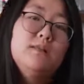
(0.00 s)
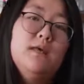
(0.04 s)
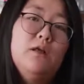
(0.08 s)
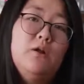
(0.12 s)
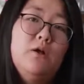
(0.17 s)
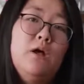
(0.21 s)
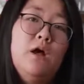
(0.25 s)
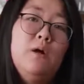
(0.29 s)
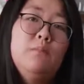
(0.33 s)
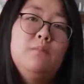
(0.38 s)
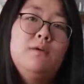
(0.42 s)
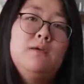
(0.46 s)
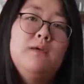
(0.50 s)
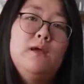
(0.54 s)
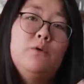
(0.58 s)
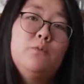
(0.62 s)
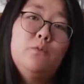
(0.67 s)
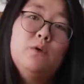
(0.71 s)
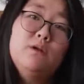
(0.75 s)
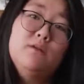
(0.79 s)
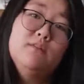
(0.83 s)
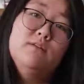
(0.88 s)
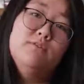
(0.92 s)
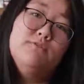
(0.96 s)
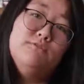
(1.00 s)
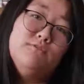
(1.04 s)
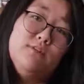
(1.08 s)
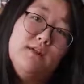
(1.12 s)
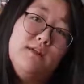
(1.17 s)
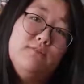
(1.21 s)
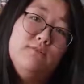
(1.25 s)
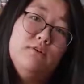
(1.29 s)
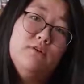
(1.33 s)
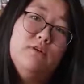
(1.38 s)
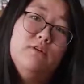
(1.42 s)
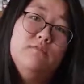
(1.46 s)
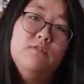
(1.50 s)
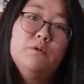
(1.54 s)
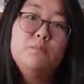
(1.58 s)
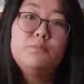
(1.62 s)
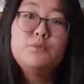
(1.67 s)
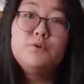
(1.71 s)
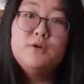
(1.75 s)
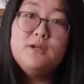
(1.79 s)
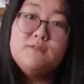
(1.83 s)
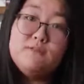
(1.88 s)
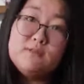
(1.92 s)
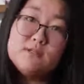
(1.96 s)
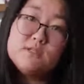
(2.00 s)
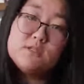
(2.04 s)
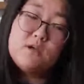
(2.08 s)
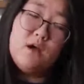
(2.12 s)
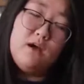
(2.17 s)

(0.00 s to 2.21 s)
That'll help me get rid of the flavor of the previous